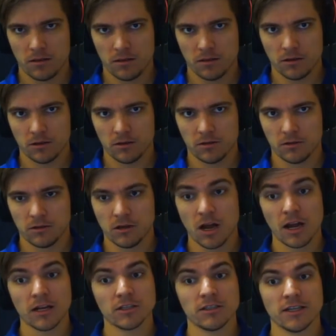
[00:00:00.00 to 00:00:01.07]
They're
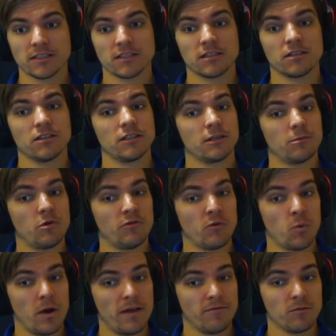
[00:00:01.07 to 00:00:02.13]
not necessarily going to move
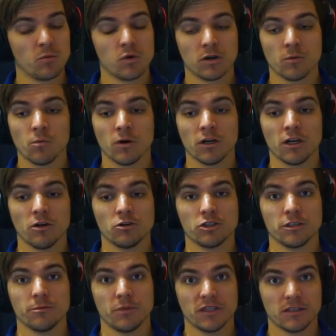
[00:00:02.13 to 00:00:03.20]
away from one-on-one
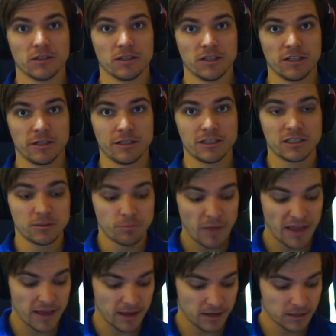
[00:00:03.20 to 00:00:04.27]
coaching, but they're going to
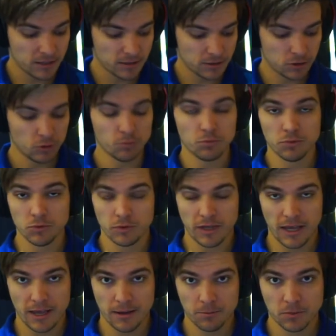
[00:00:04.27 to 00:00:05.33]
expand to boot
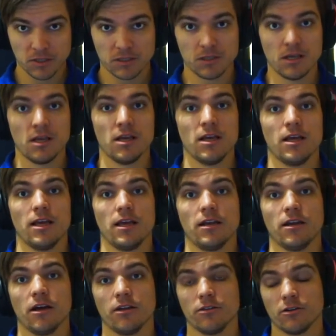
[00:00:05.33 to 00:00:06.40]
camps
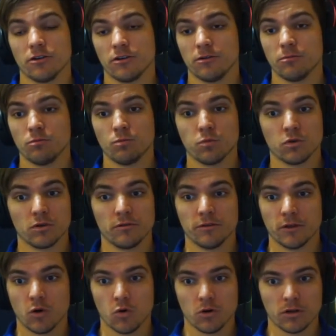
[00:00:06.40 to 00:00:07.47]
and other
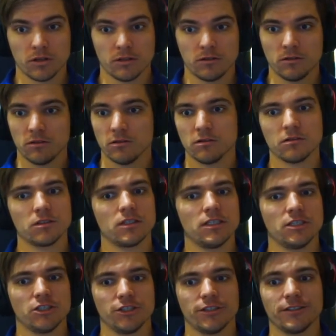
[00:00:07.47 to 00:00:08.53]
pre-recorded
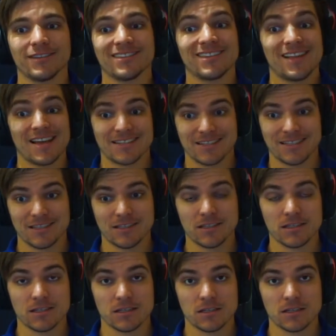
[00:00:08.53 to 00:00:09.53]
teaching lessons.